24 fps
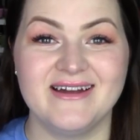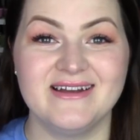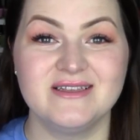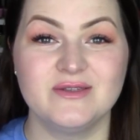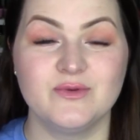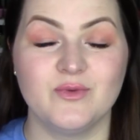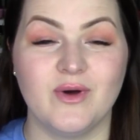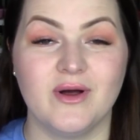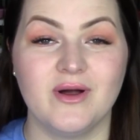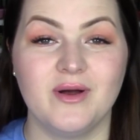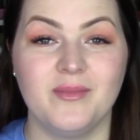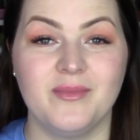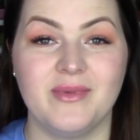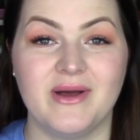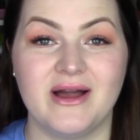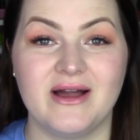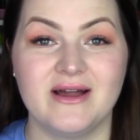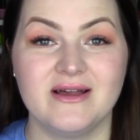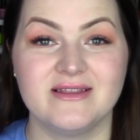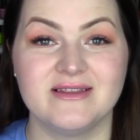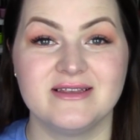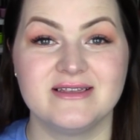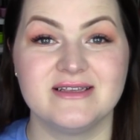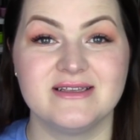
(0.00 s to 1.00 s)
guys, welcome
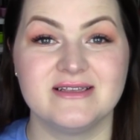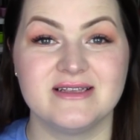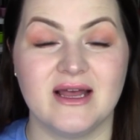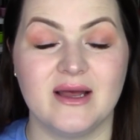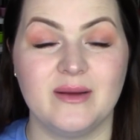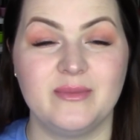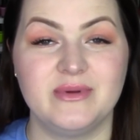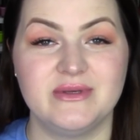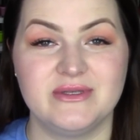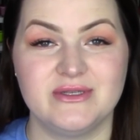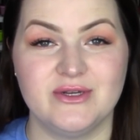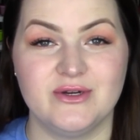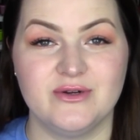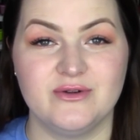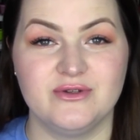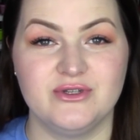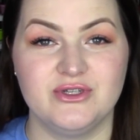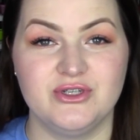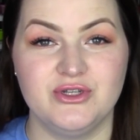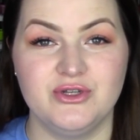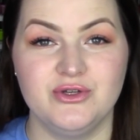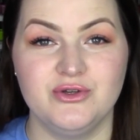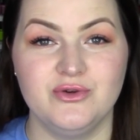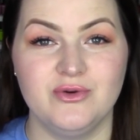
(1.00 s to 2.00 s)
back. This is episode
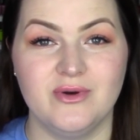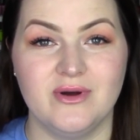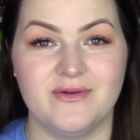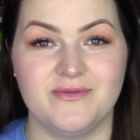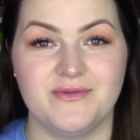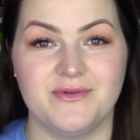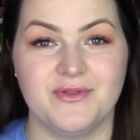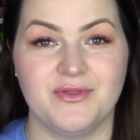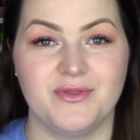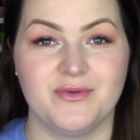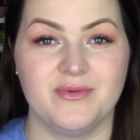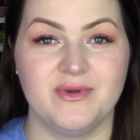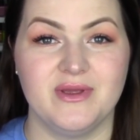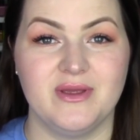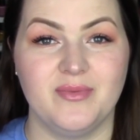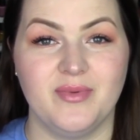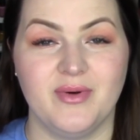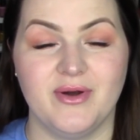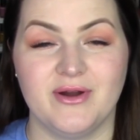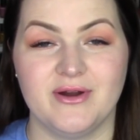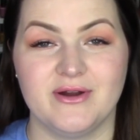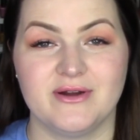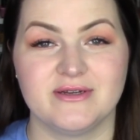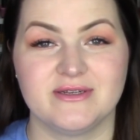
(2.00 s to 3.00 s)
two of a
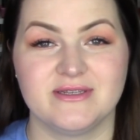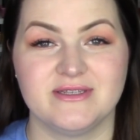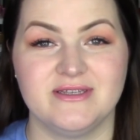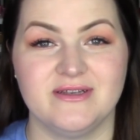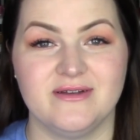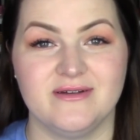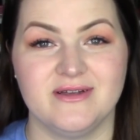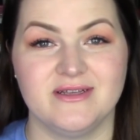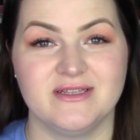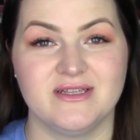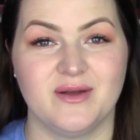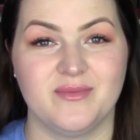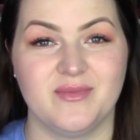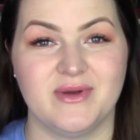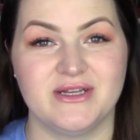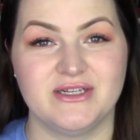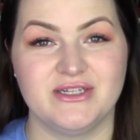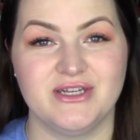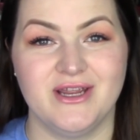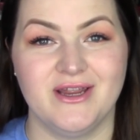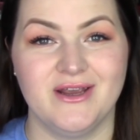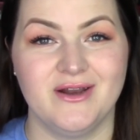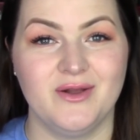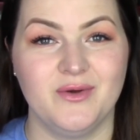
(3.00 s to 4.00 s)
three-part series on my
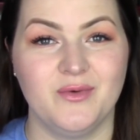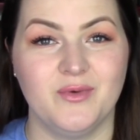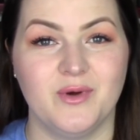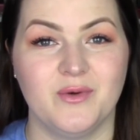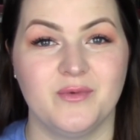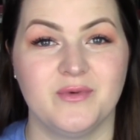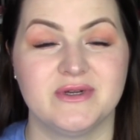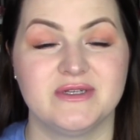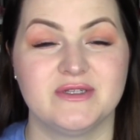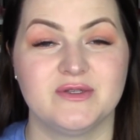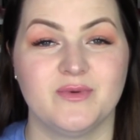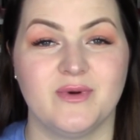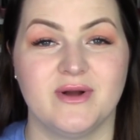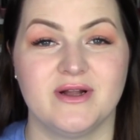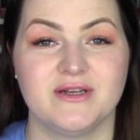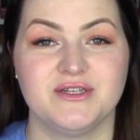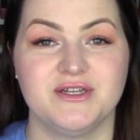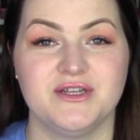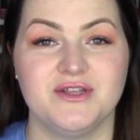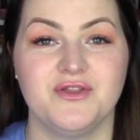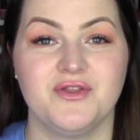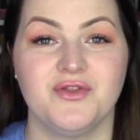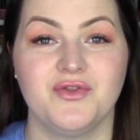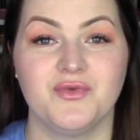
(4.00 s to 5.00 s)
channel where we're
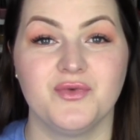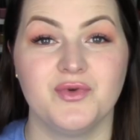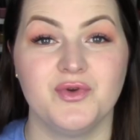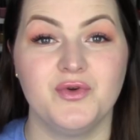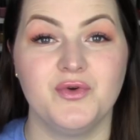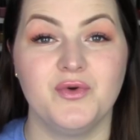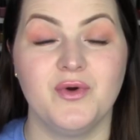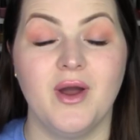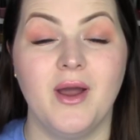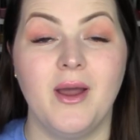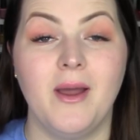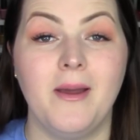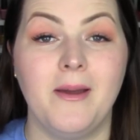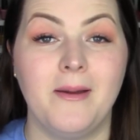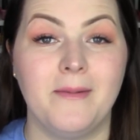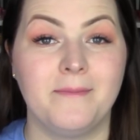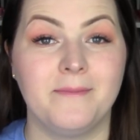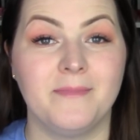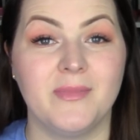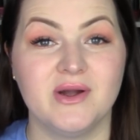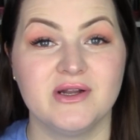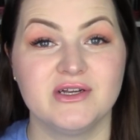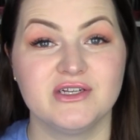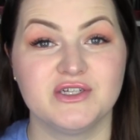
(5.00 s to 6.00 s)
swatching through
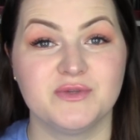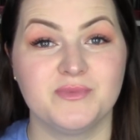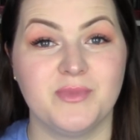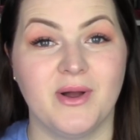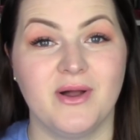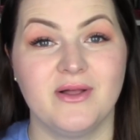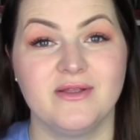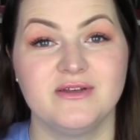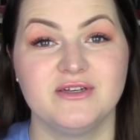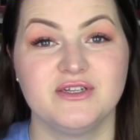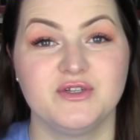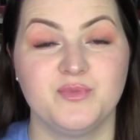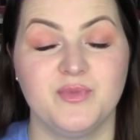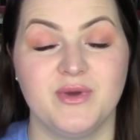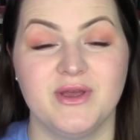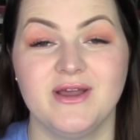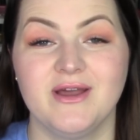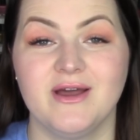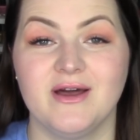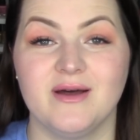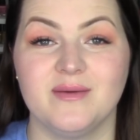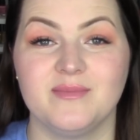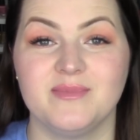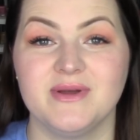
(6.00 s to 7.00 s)
March Polish
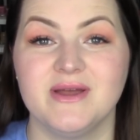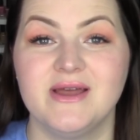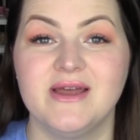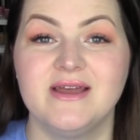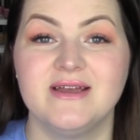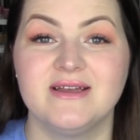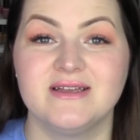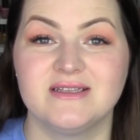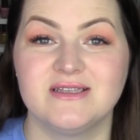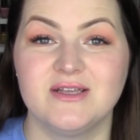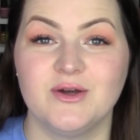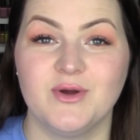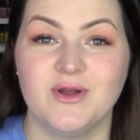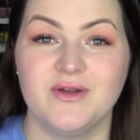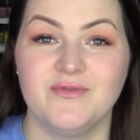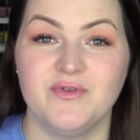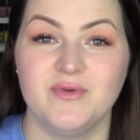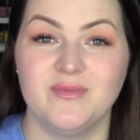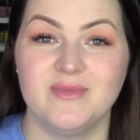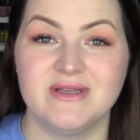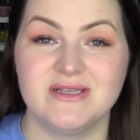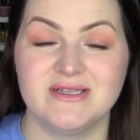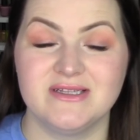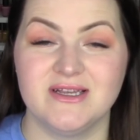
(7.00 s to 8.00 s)
Pickup. So if
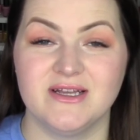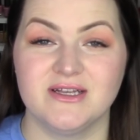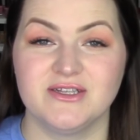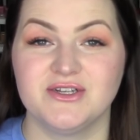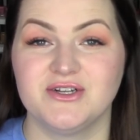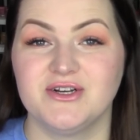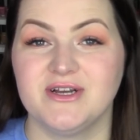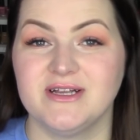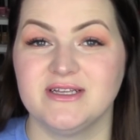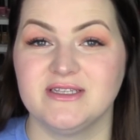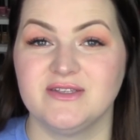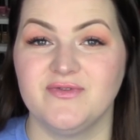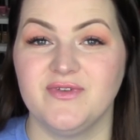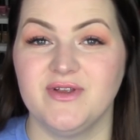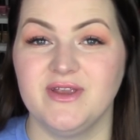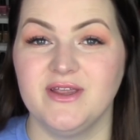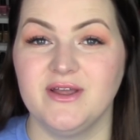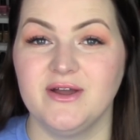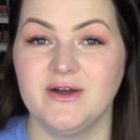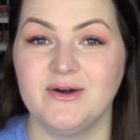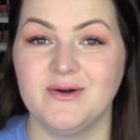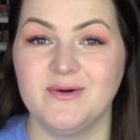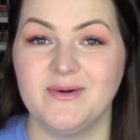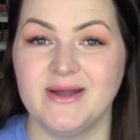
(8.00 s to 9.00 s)
you missed yesterday's
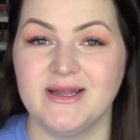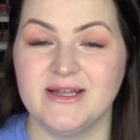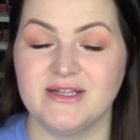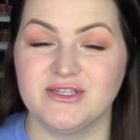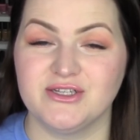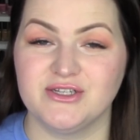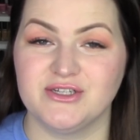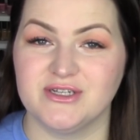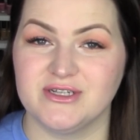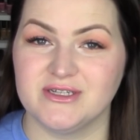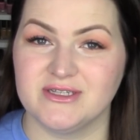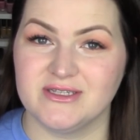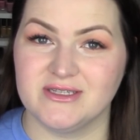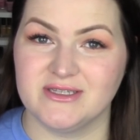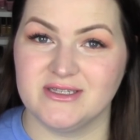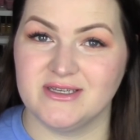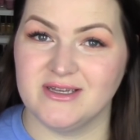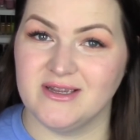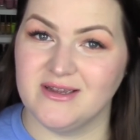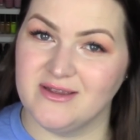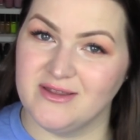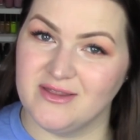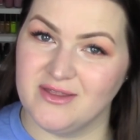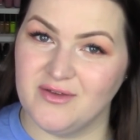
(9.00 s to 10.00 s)
video, it's
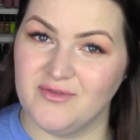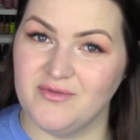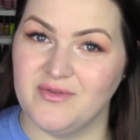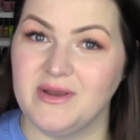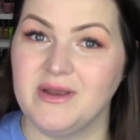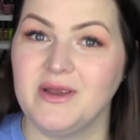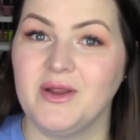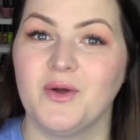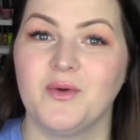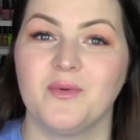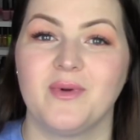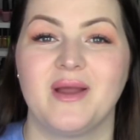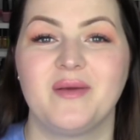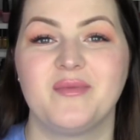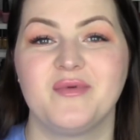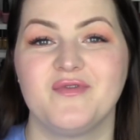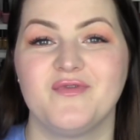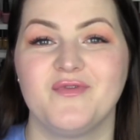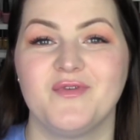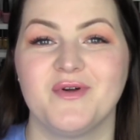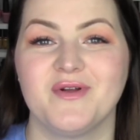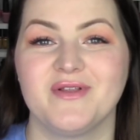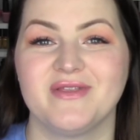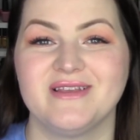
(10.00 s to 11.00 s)
just the video right
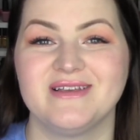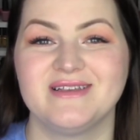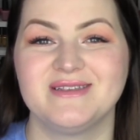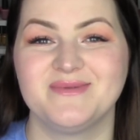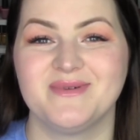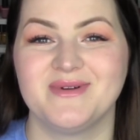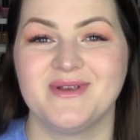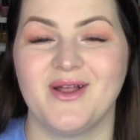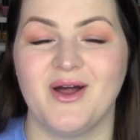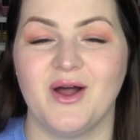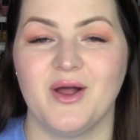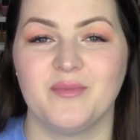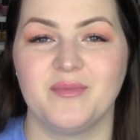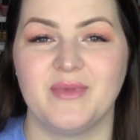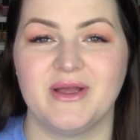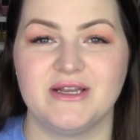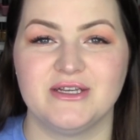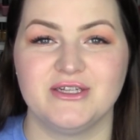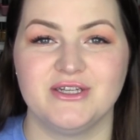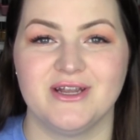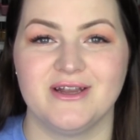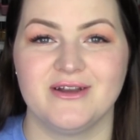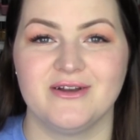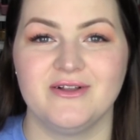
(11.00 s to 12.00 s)
before this one on my
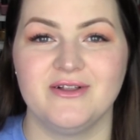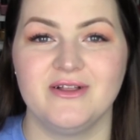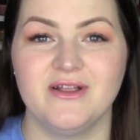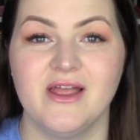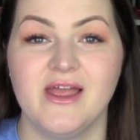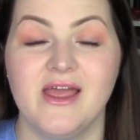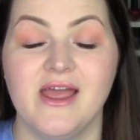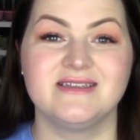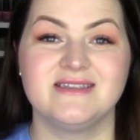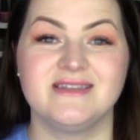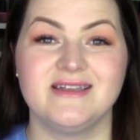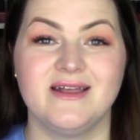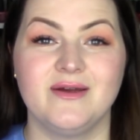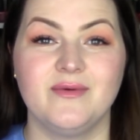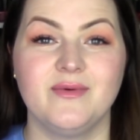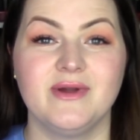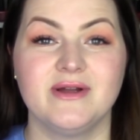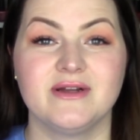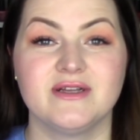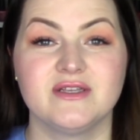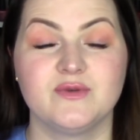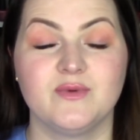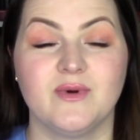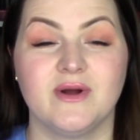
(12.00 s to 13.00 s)
channel. Today we
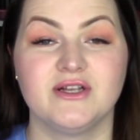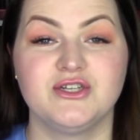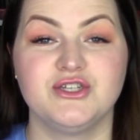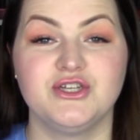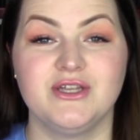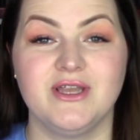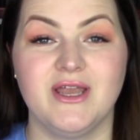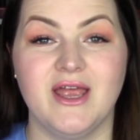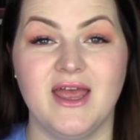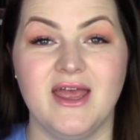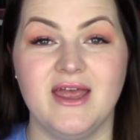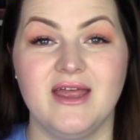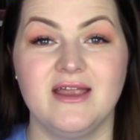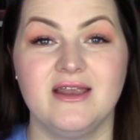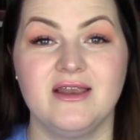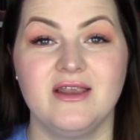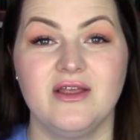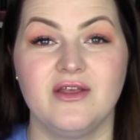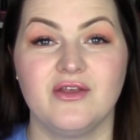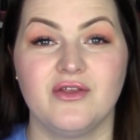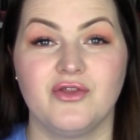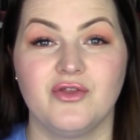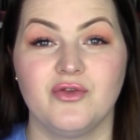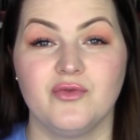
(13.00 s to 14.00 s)
are swatching
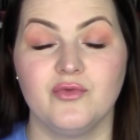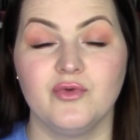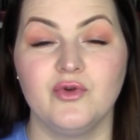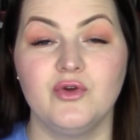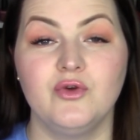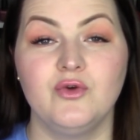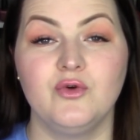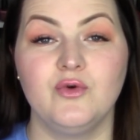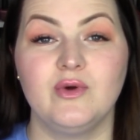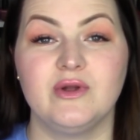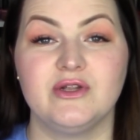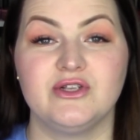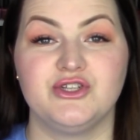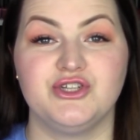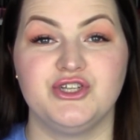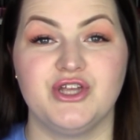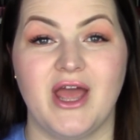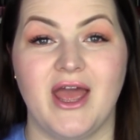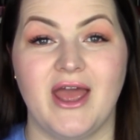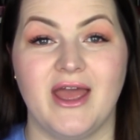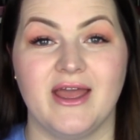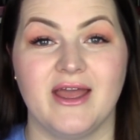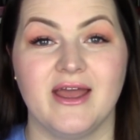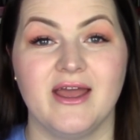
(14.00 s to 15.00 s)
N through
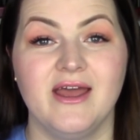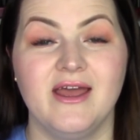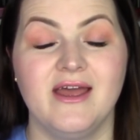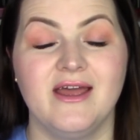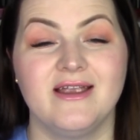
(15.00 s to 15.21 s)
J.